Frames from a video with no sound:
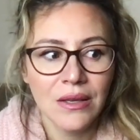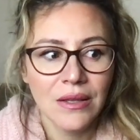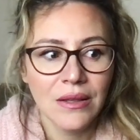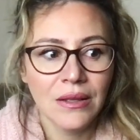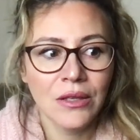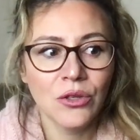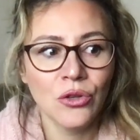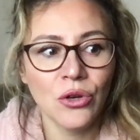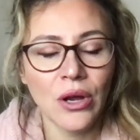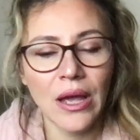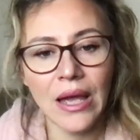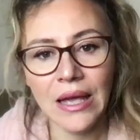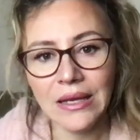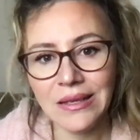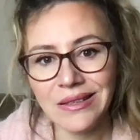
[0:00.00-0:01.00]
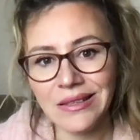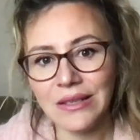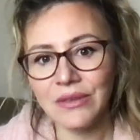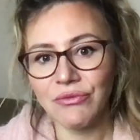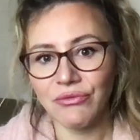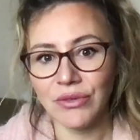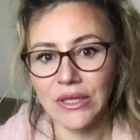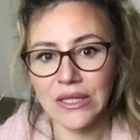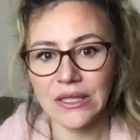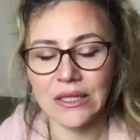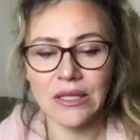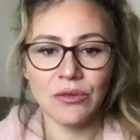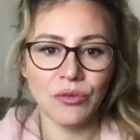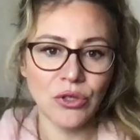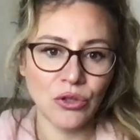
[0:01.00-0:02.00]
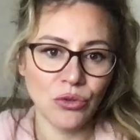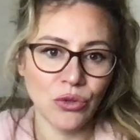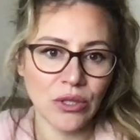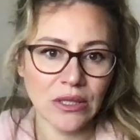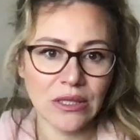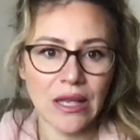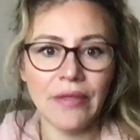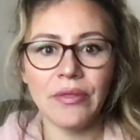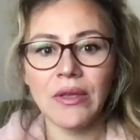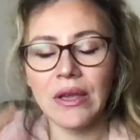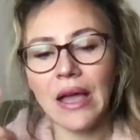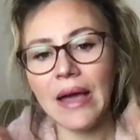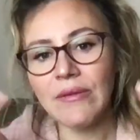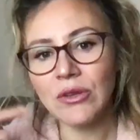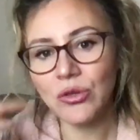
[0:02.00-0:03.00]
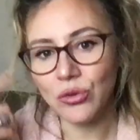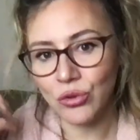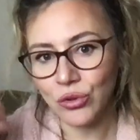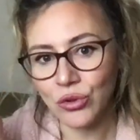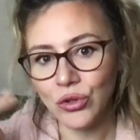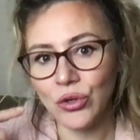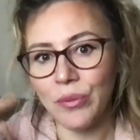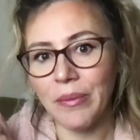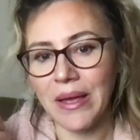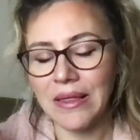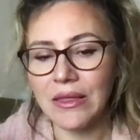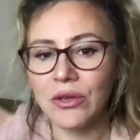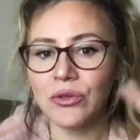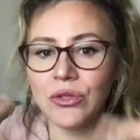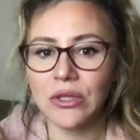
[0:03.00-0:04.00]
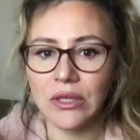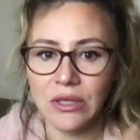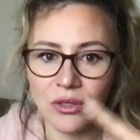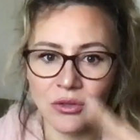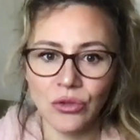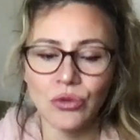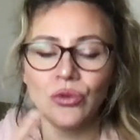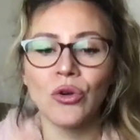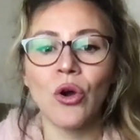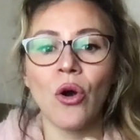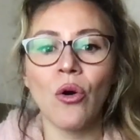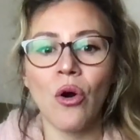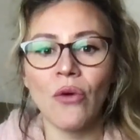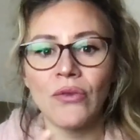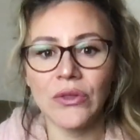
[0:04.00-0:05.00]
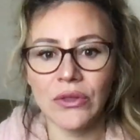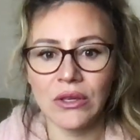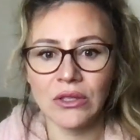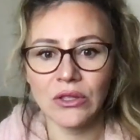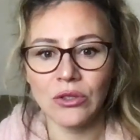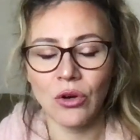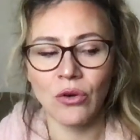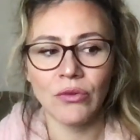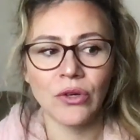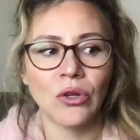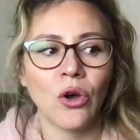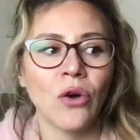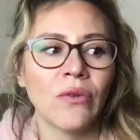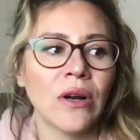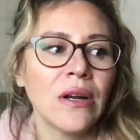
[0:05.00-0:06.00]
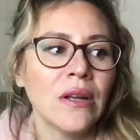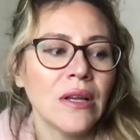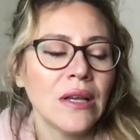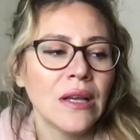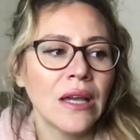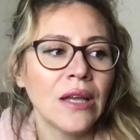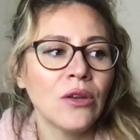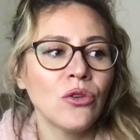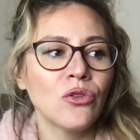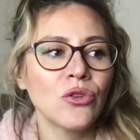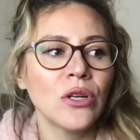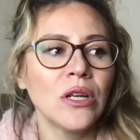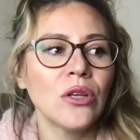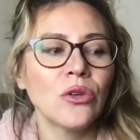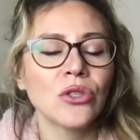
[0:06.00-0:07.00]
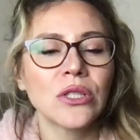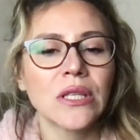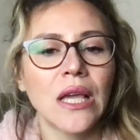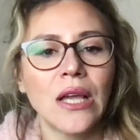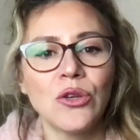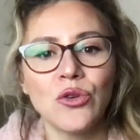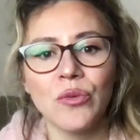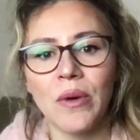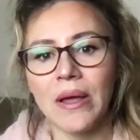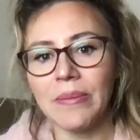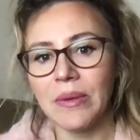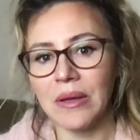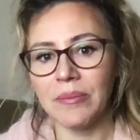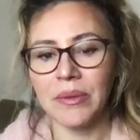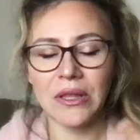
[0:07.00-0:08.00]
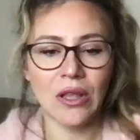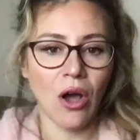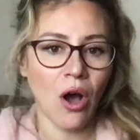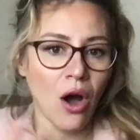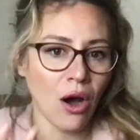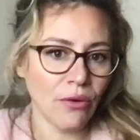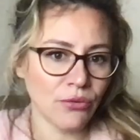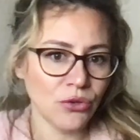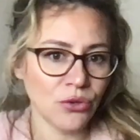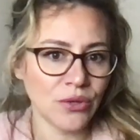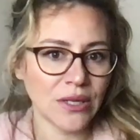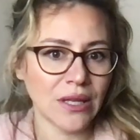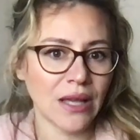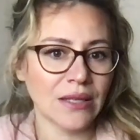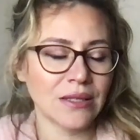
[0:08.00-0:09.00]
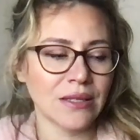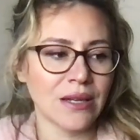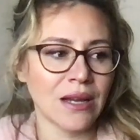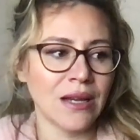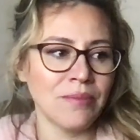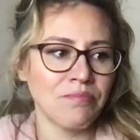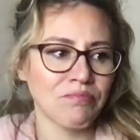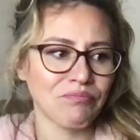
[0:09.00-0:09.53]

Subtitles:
that you're editing, fixing, redoing something, having to use your mental skills to go over things over and over. And usually your schedule might be a bit off during that time,